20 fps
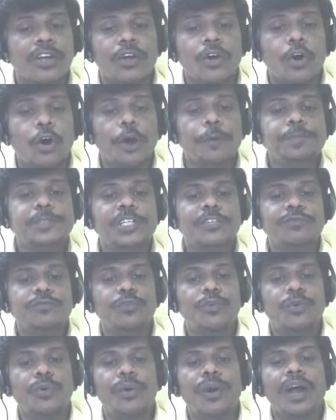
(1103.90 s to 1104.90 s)
Option
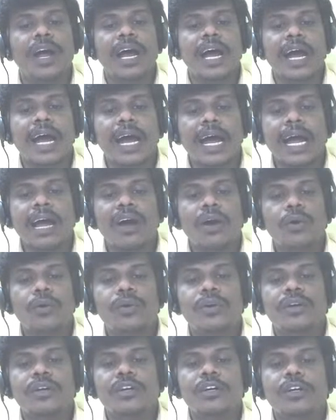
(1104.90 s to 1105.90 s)
4, have
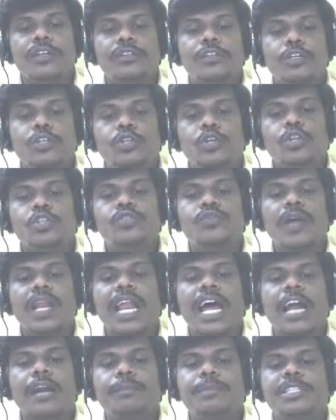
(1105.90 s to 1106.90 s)
the usual
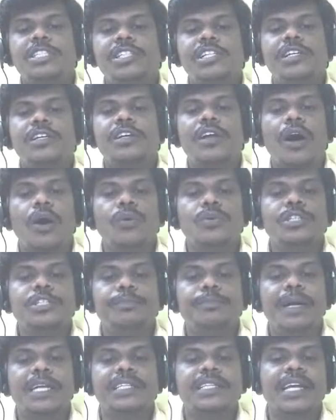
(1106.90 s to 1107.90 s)
RBC count
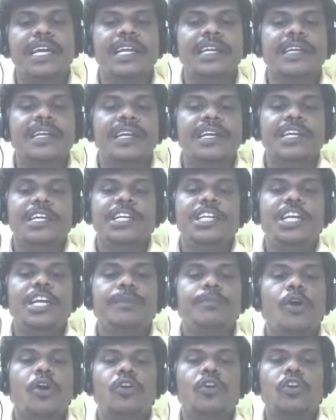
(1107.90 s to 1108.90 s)
but their
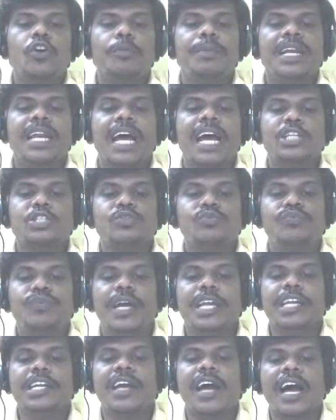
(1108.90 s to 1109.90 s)
hemoglobin has
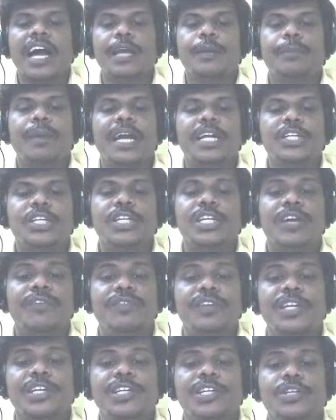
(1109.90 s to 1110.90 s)
very high binding
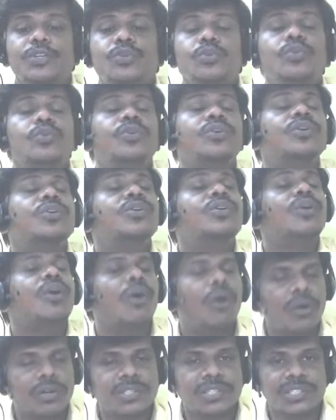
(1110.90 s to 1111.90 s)
affinity to
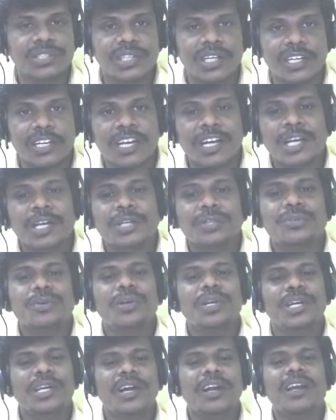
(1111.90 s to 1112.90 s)
oxygen. So
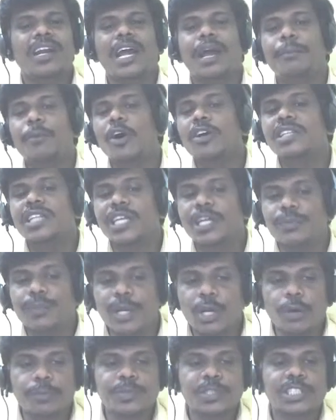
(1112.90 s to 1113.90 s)
here among the given
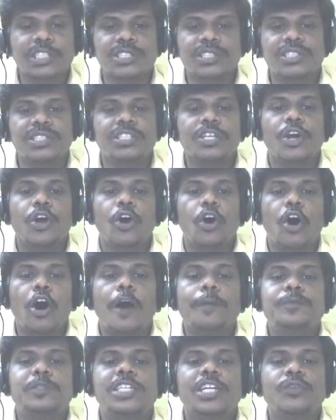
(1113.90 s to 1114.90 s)
options,
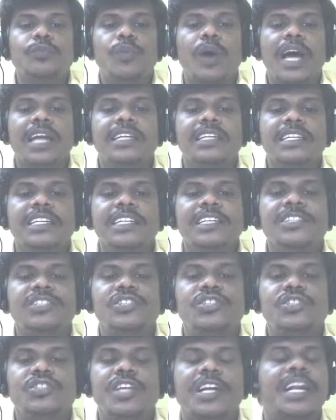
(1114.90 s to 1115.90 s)
option 1 is
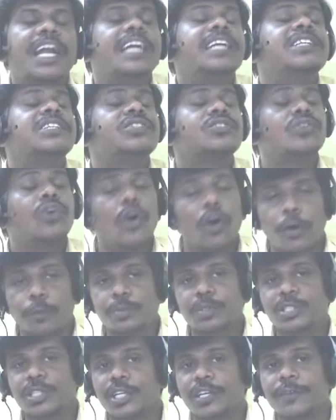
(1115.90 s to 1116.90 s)
the right
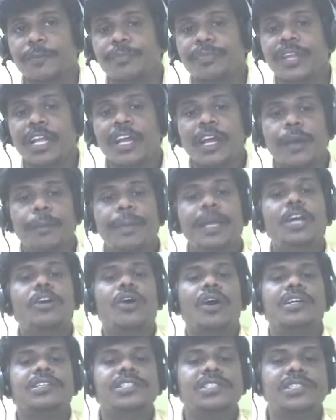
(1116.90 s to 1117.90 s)
option,
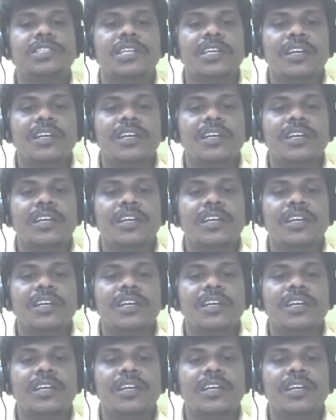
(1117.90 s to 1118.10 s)
because